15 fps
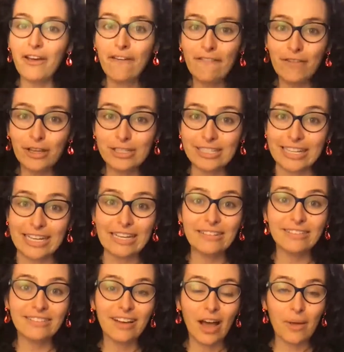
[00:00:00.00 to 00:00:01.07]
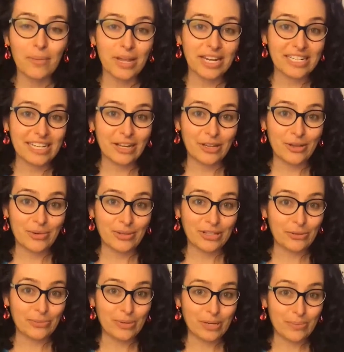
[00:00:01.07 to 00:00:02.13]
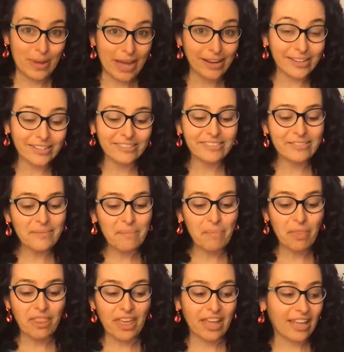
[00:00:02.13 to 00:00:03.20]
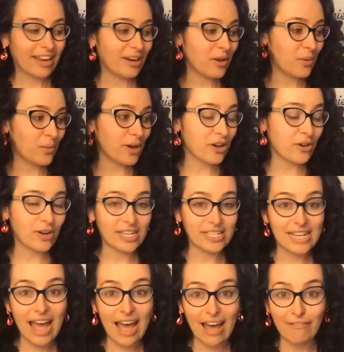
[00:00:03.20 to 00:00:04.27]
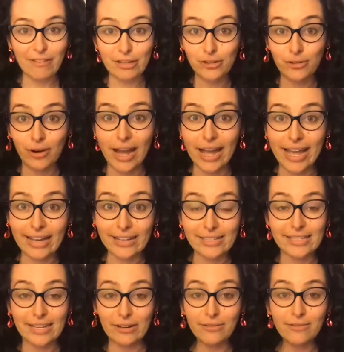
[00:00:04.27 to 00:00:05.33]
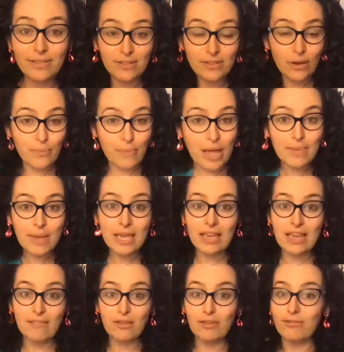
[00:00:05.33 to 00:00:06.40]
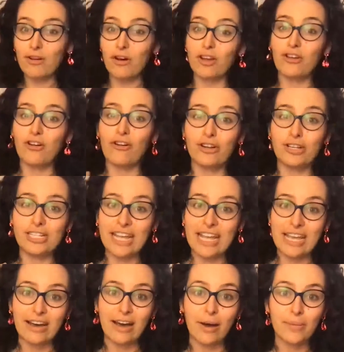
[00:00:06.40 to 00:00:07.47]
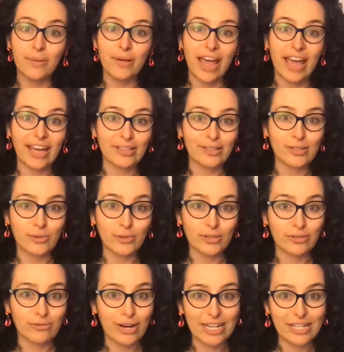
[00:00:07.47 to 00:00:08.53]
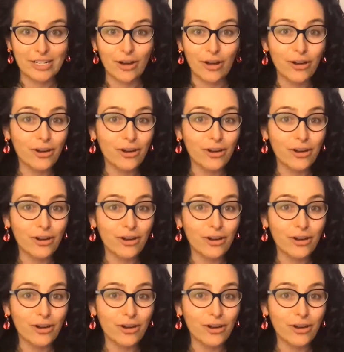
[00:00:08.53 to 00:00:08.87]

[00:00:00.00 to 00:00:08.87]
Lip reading: firstly, I'm going to tell you a little bit about it. Then we're going to have a try ourselves. So maybe if you've got your own teacup and saucer ready to go,